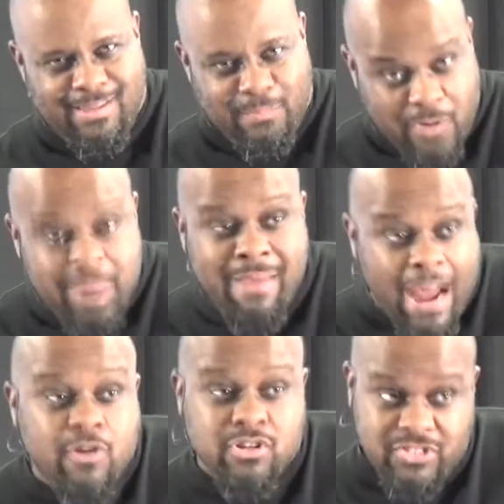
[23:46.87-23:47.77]

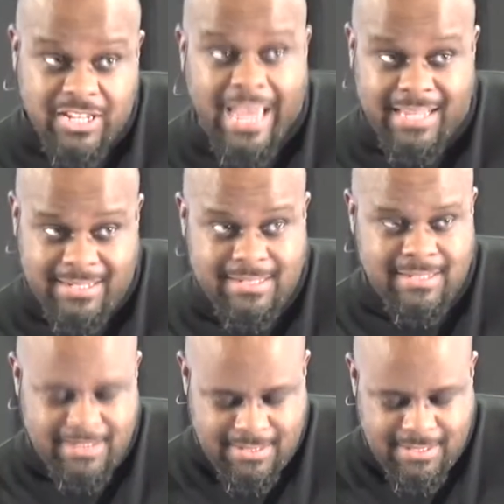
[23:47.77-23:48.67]
premarital sex
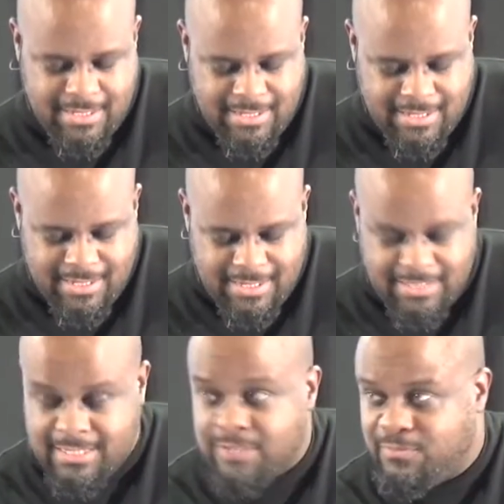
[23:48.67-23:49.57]

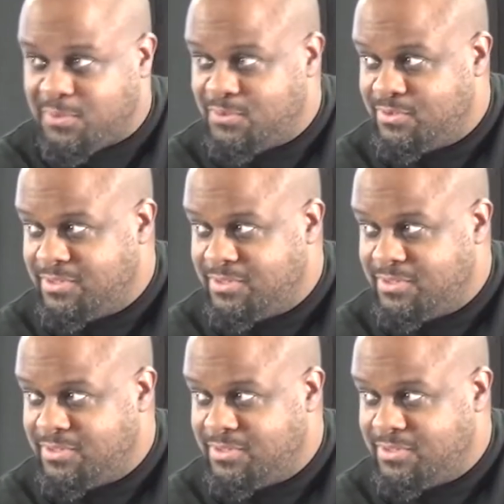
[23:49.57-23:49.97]
is sinful.